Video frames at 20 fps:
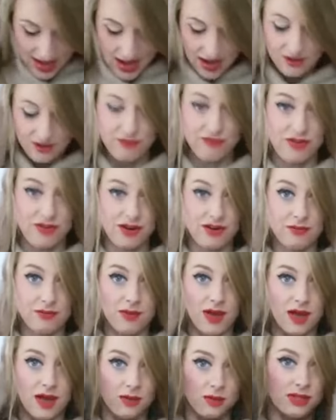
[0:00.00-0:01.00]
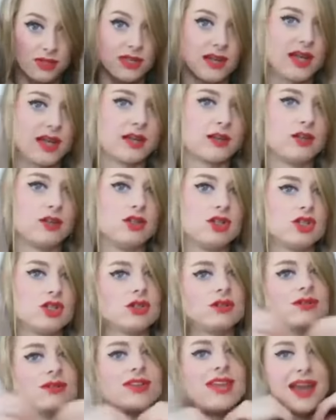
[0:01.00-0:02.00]
And a friend of mine was like, you
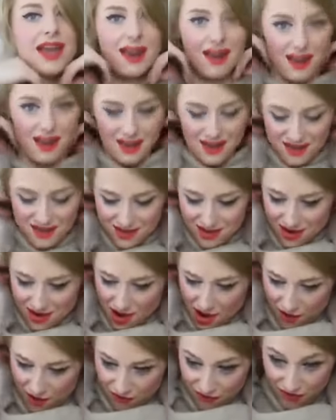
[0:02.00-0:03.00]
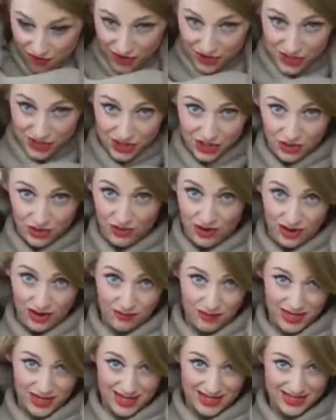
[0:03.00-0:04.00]
shouldn't get a first Stola
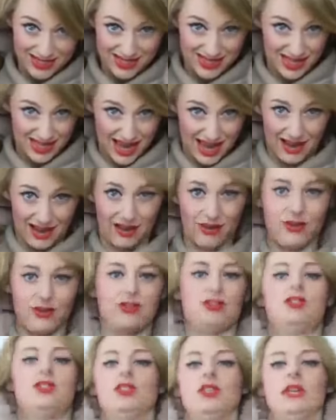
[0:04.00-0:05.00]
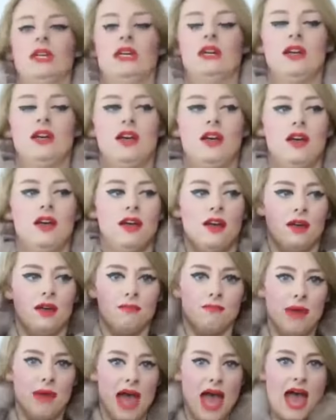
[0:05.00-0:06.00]
because that looks
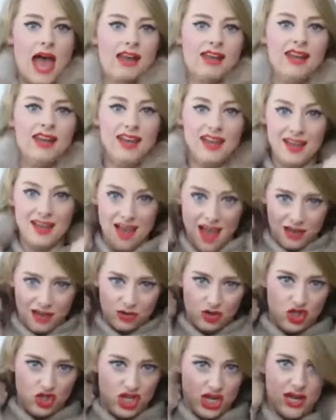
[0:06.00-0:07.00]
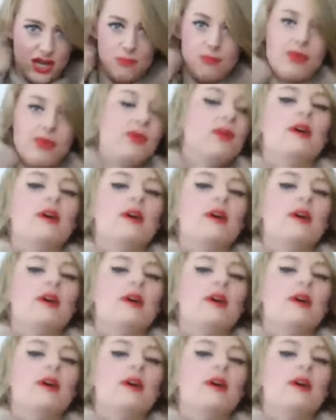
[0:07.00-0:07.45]
bad and cheap.